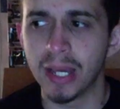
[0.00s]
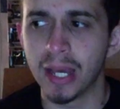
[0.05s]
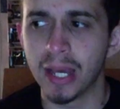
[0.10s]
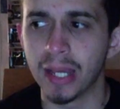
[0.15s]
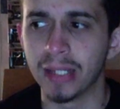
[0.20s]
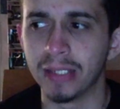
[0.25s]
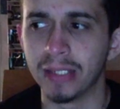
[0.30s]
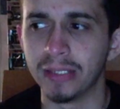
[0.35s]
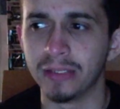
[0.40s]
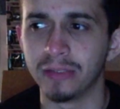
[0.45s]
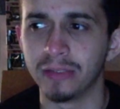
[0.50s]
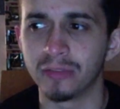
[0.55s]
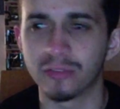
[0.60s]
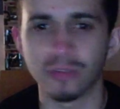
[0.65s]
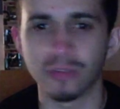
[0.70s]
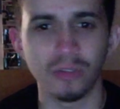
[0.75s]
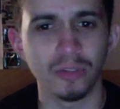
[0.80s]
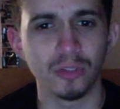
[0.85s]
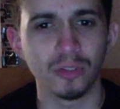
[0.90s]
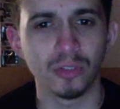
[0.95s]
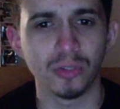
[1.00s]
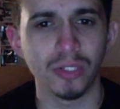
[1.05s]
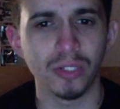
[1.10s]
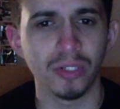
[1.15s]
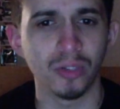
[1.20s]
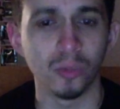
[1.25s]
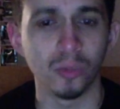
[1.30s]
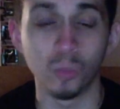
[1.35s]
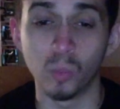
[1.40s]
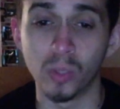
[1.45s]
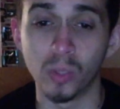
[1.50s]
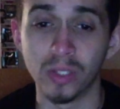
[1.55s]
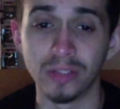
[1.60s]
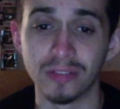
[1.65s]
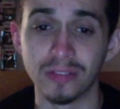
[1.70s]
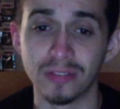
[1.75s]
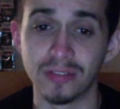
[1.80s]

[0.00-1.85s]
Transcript: I saw the trailer once.